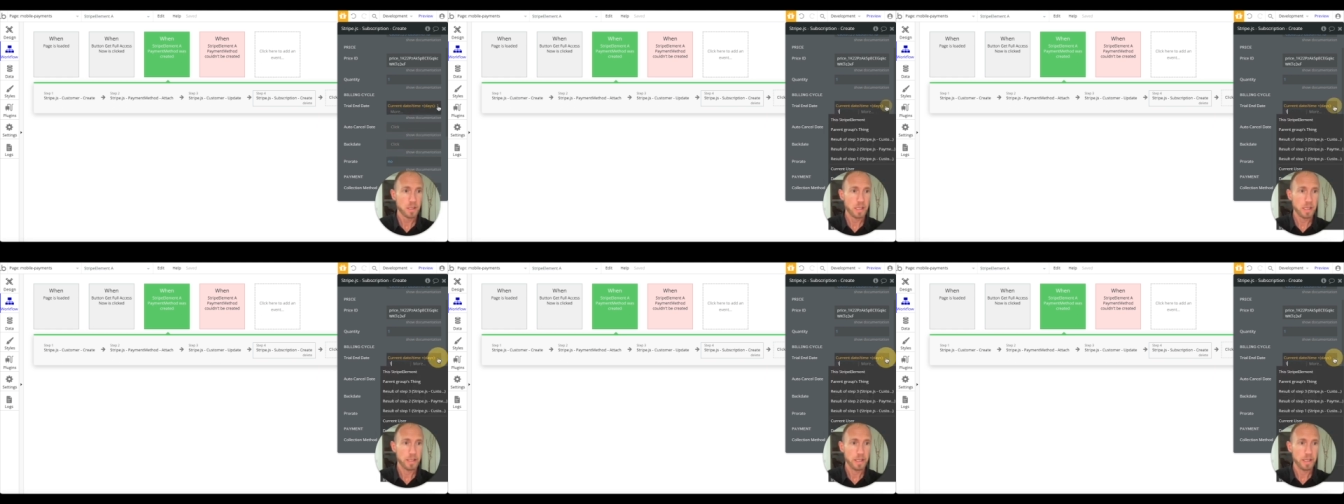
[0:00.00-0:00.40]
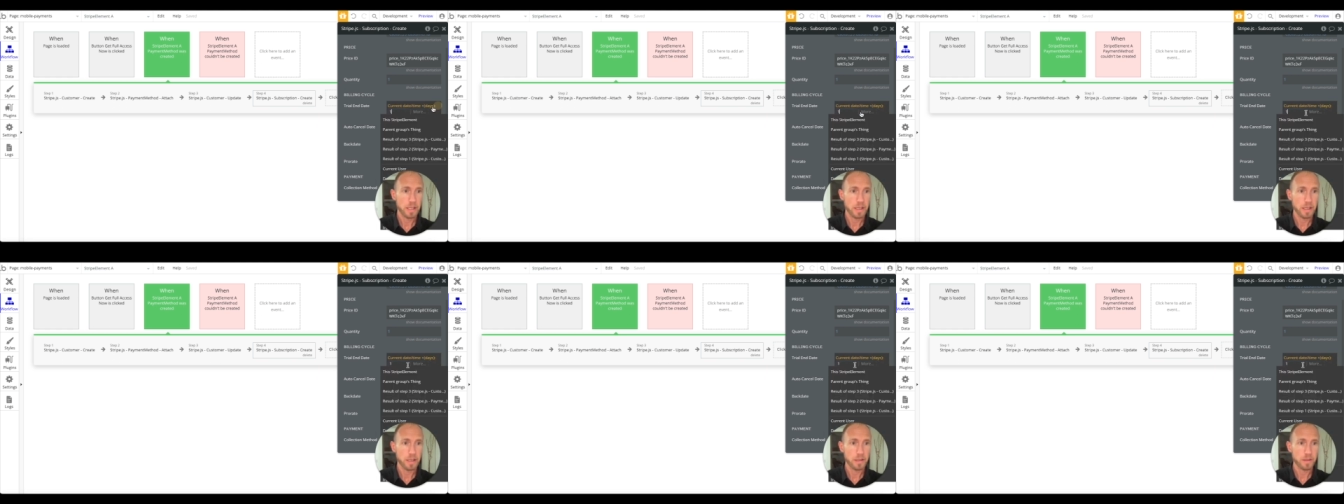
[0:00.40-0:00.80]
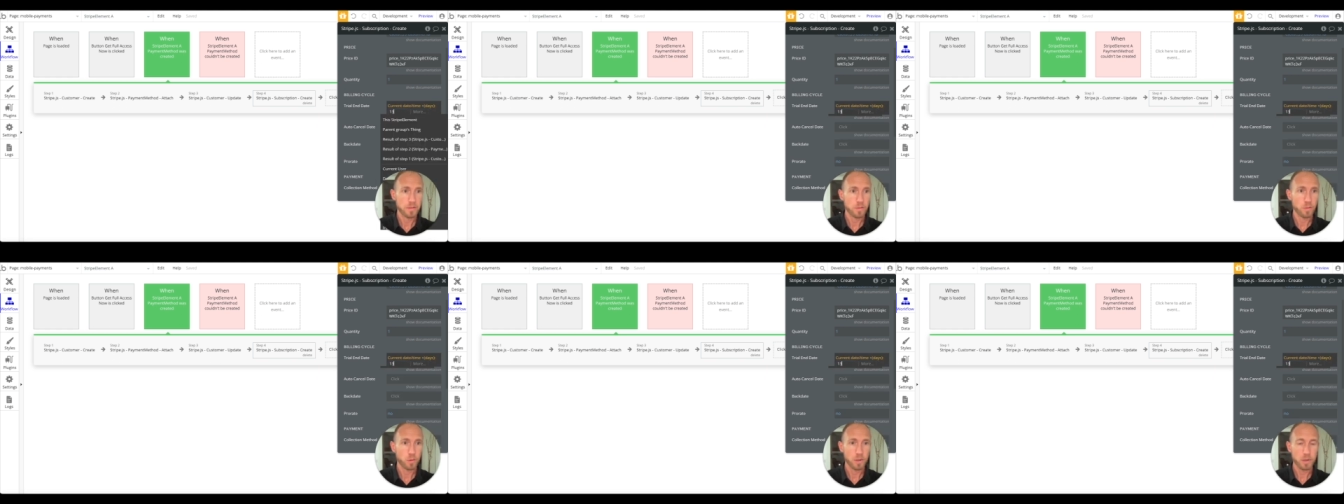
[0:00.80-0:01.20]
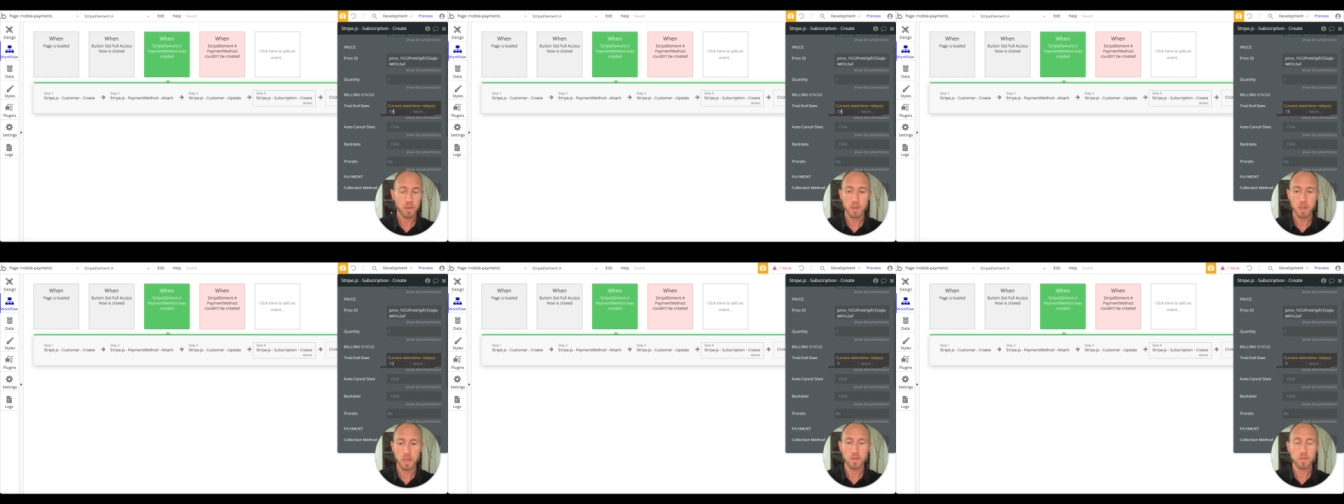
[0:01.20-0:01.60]
and then four,
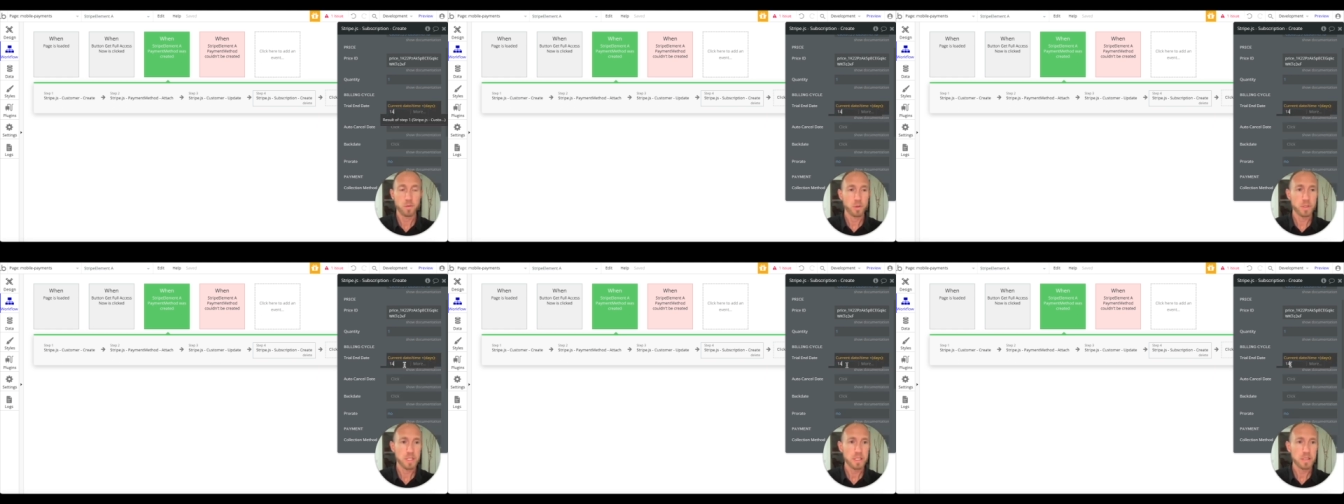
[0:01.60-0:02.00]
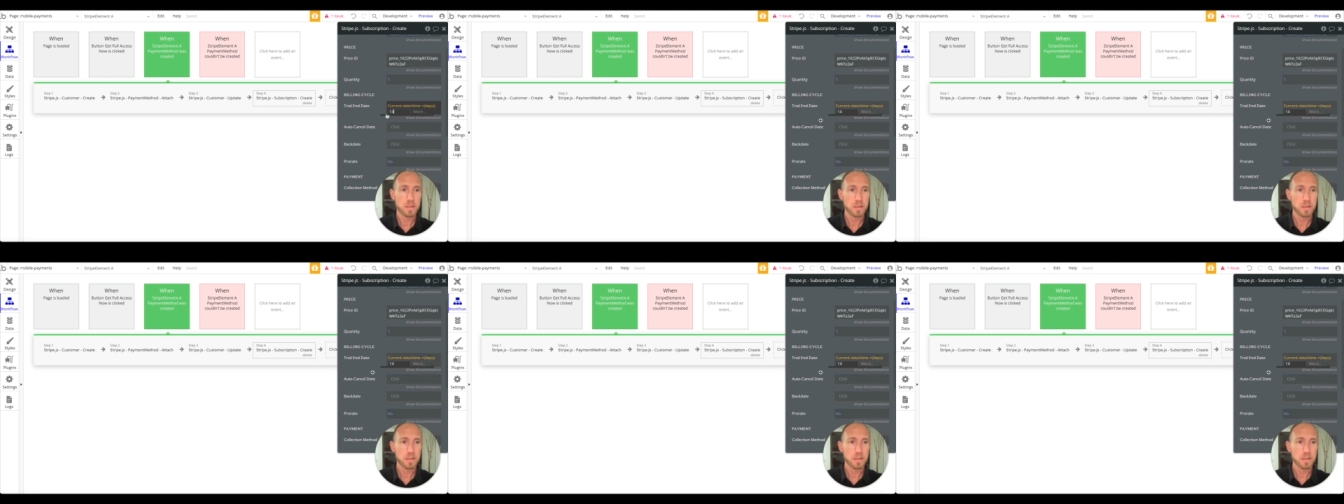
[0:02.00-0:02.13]
uh, 14.